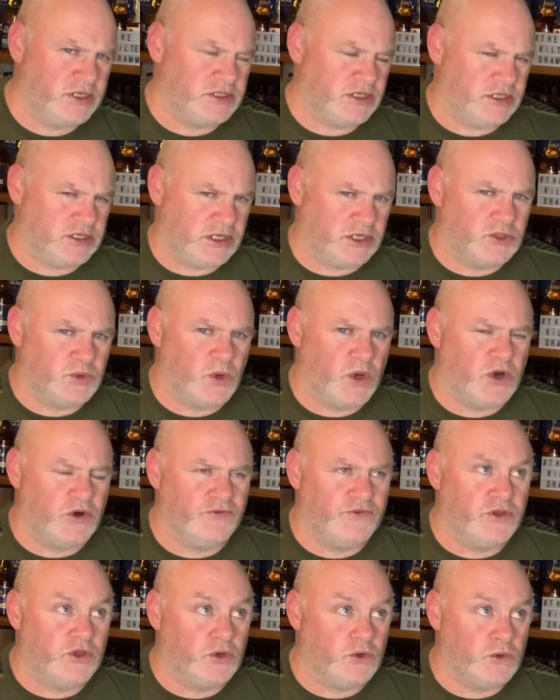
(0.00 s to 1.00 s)
It's a
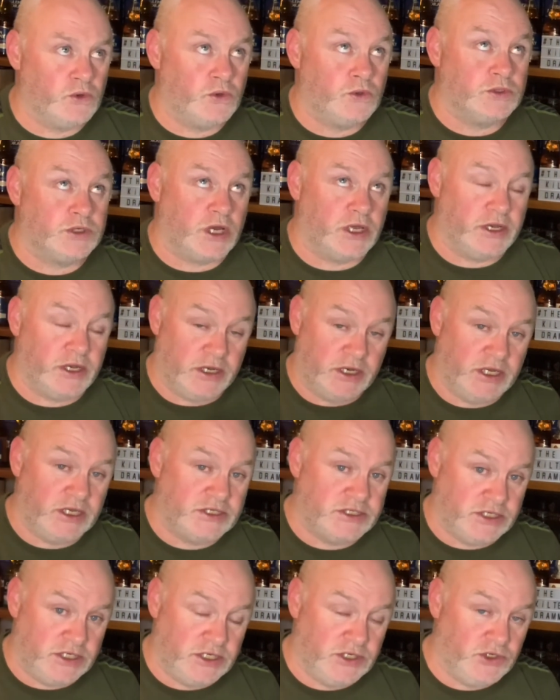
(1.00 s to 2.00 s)
12-year-old and an
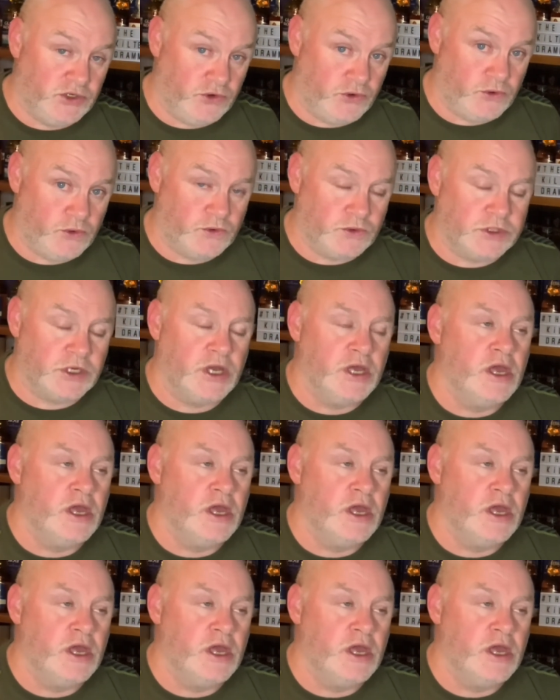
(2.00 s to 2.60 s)
18-year-old.